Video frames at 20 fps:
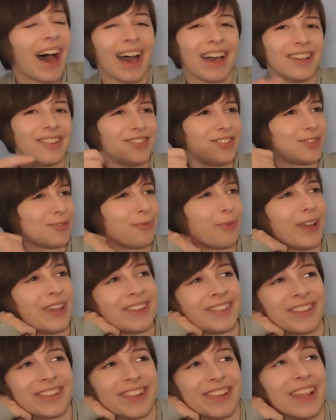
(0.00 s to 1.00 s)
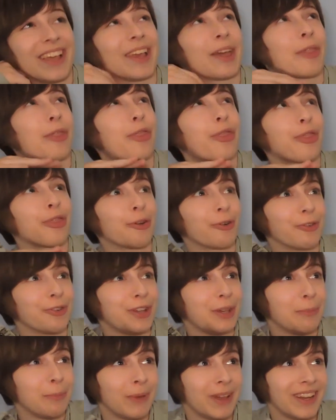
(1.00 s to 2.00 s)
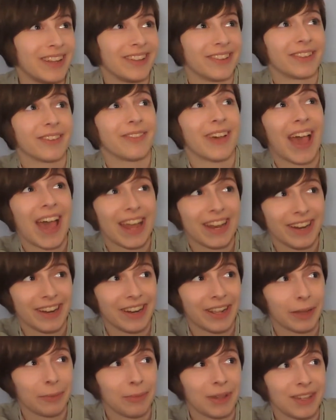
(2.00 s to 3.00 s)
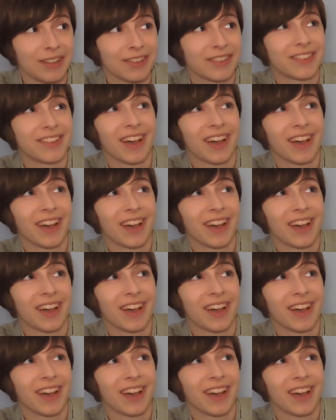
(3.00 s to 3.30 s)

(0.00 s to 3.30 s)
I just wasted like 30 minutes of editing these